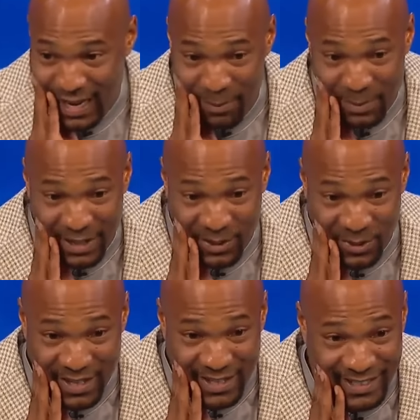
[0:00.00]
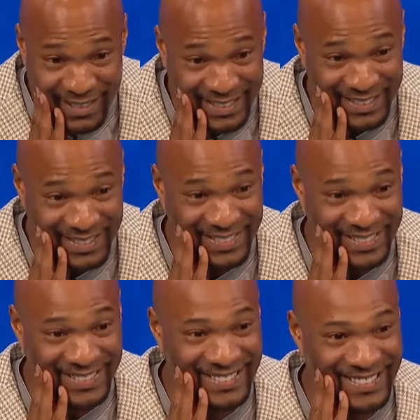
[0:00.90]
I'm not doing good?
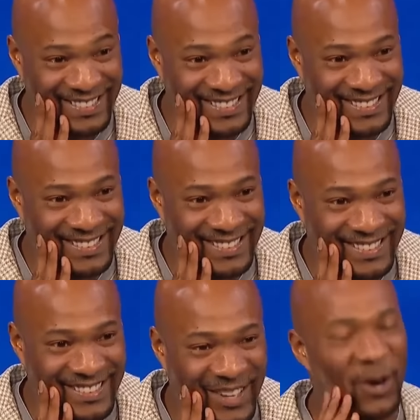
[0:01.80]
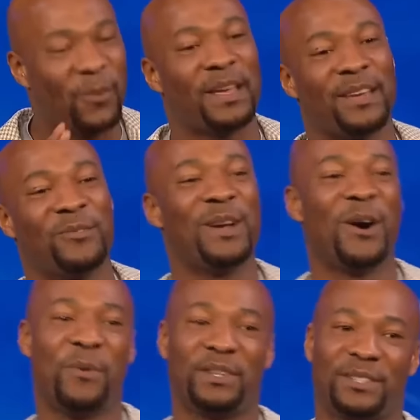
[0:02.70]
Oh, man, we
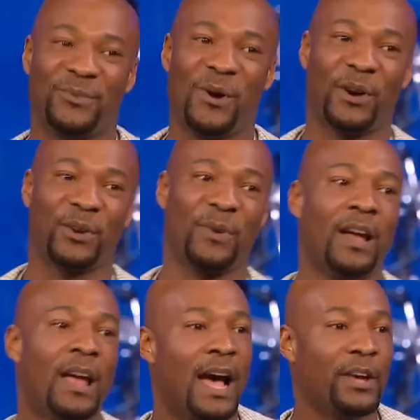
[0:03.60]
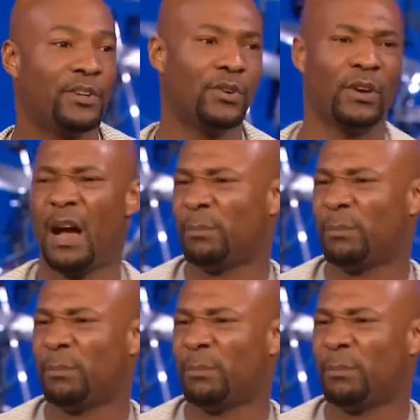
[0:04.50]
always walking around. How you doing?